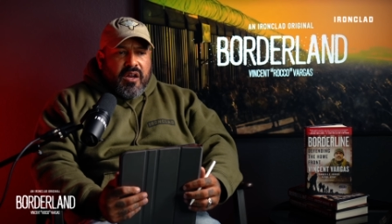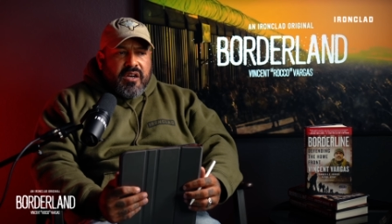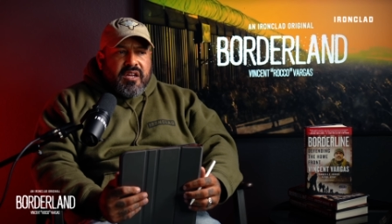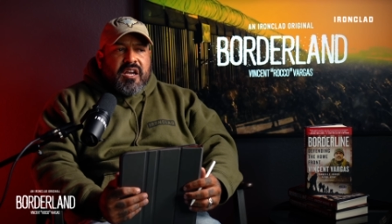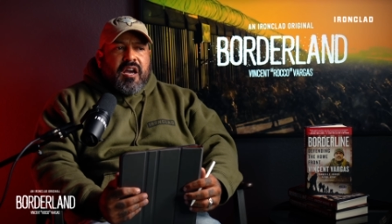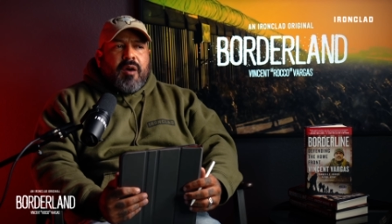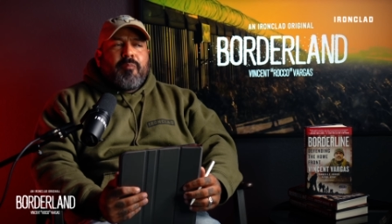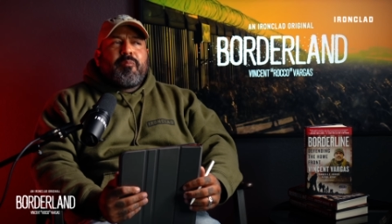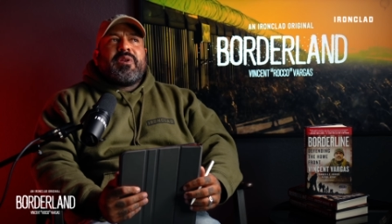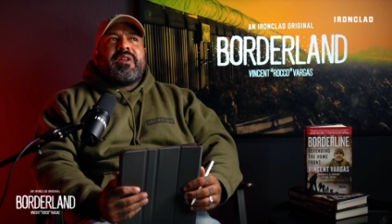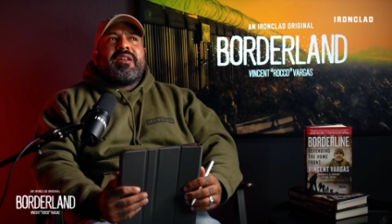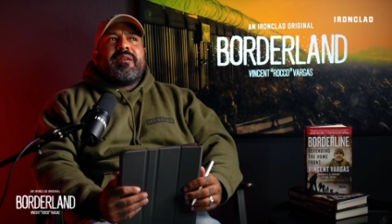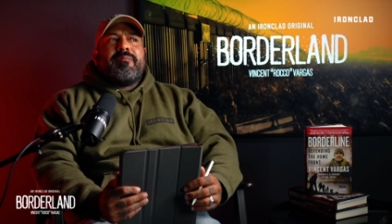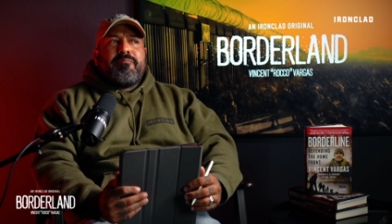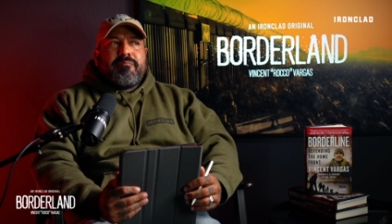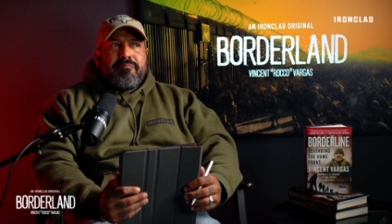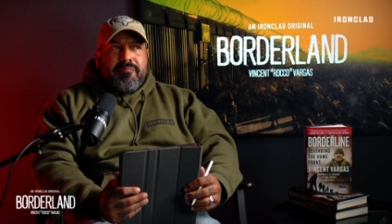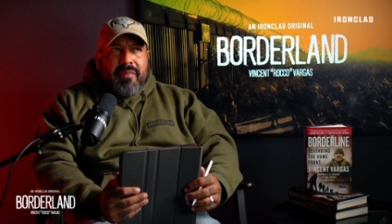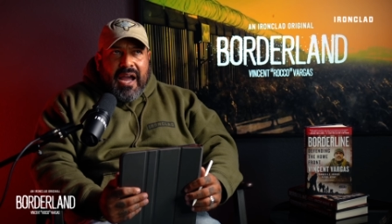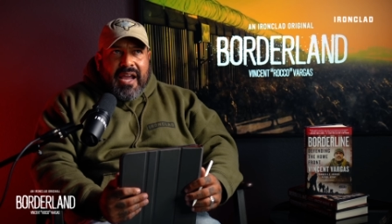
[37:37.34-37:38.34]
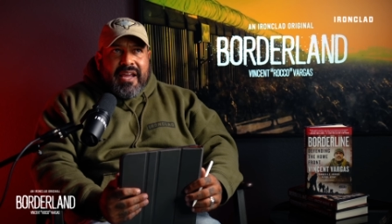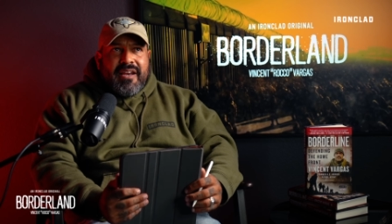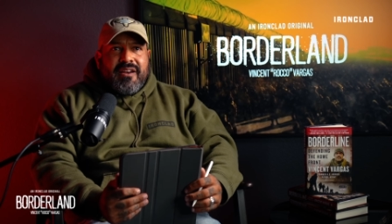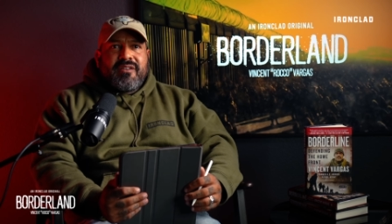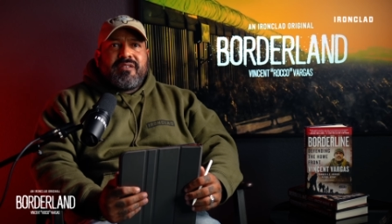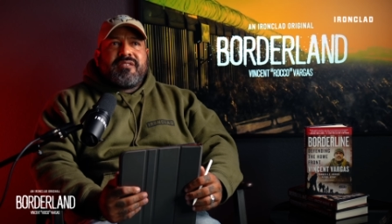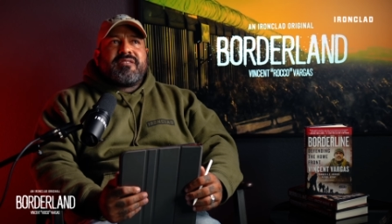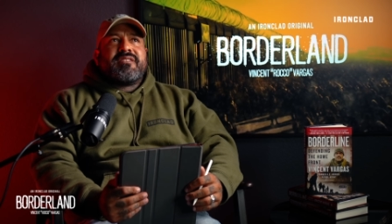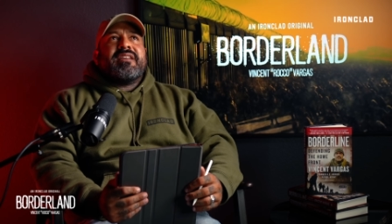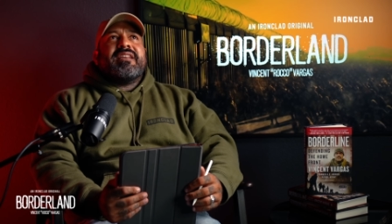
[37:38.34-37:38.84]
unaccompanied
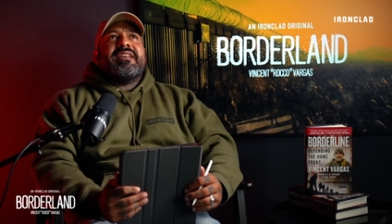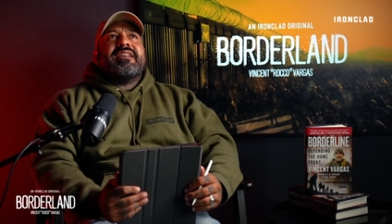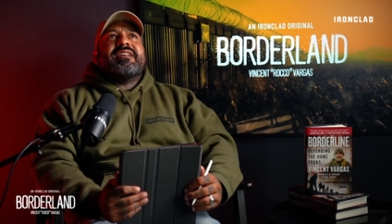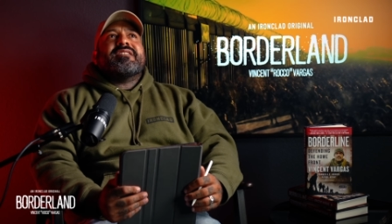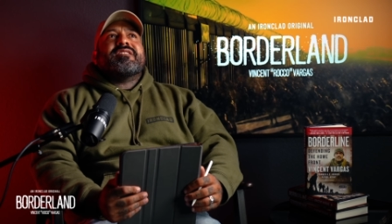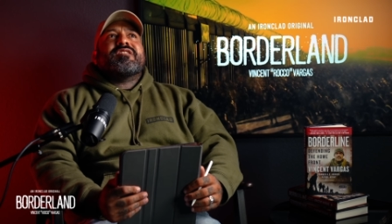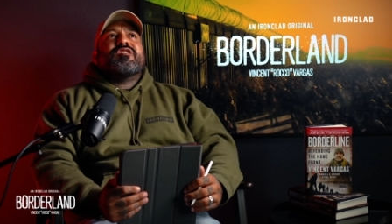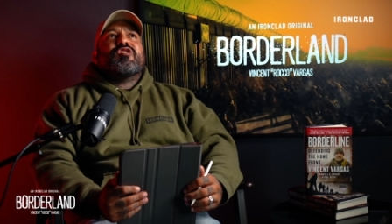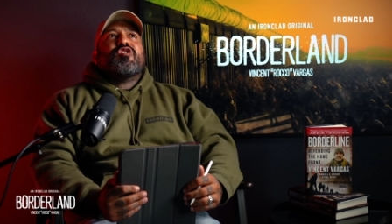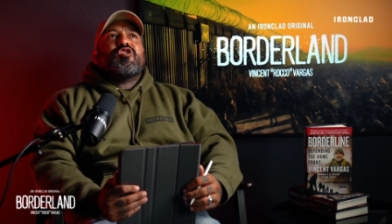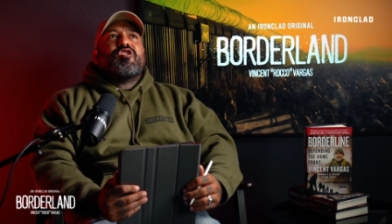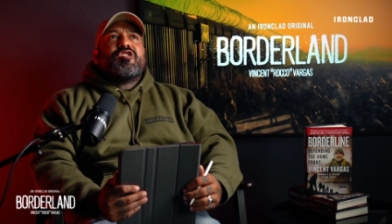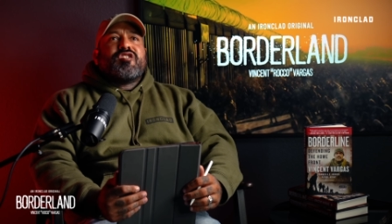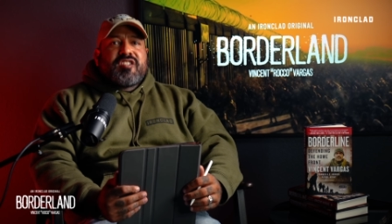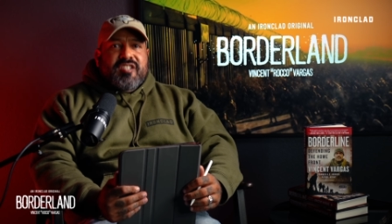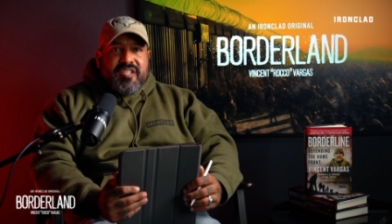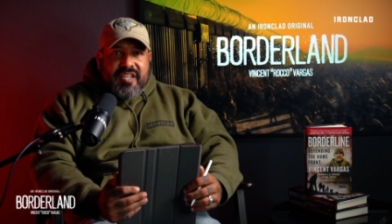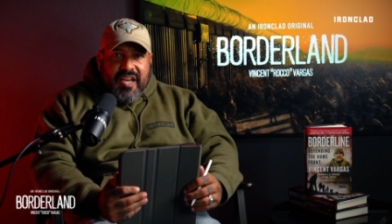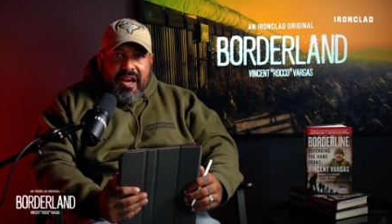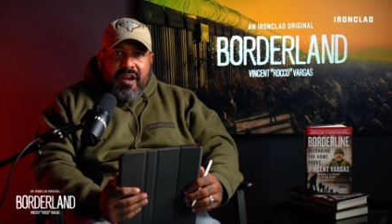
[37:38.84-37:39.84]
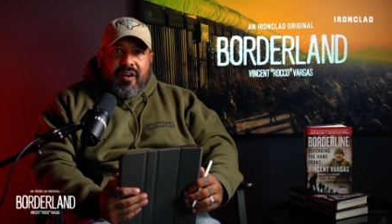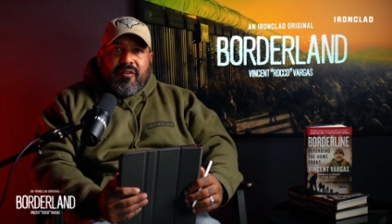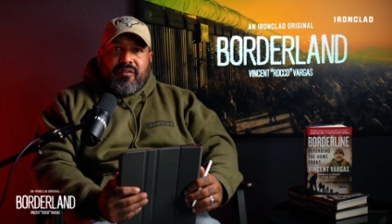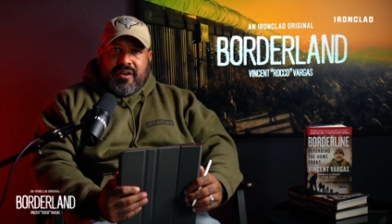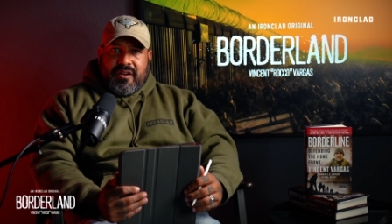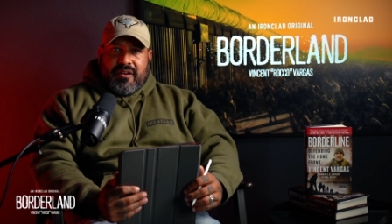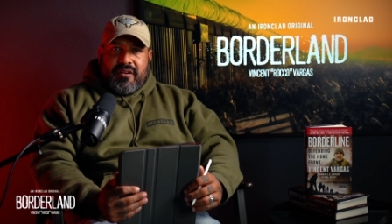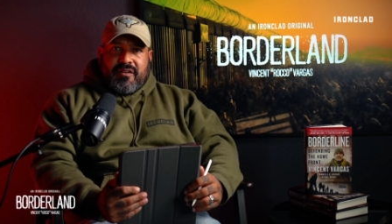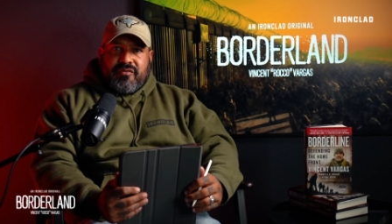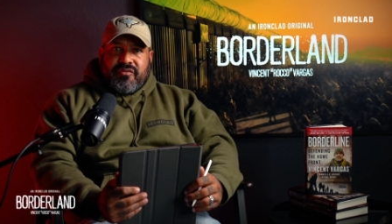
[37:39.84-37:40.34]
minors is
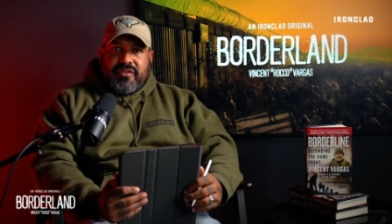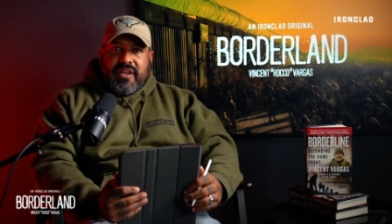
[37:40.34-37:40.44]
scary.